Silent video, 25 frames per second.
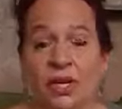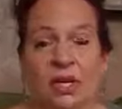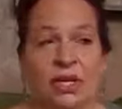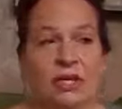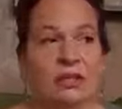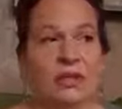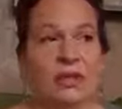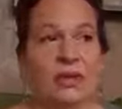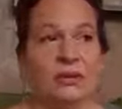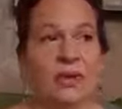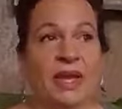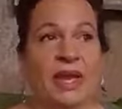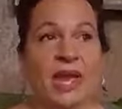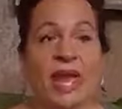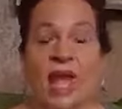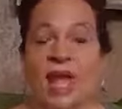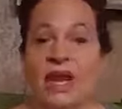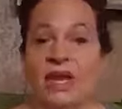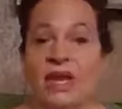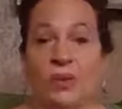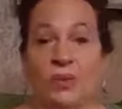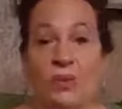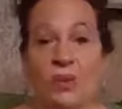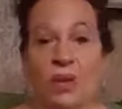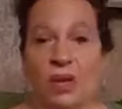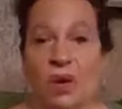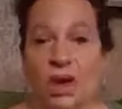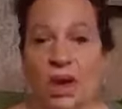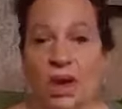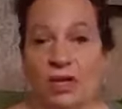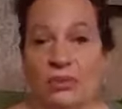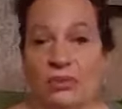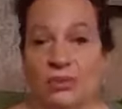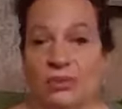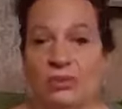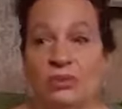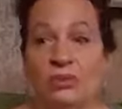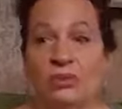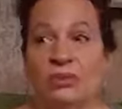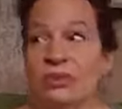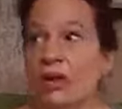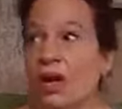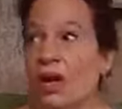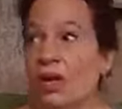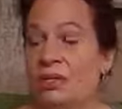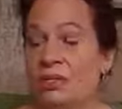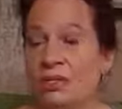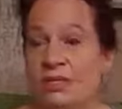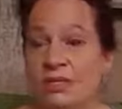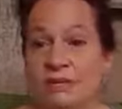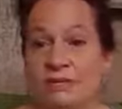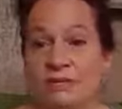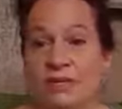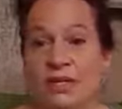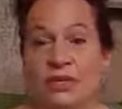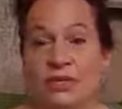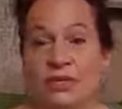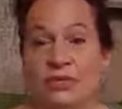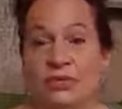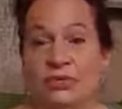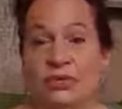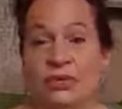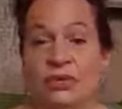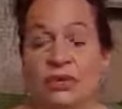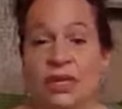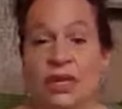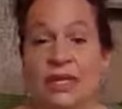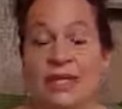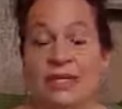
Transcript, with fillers: Send me anywhere else. Do not send me to Florida.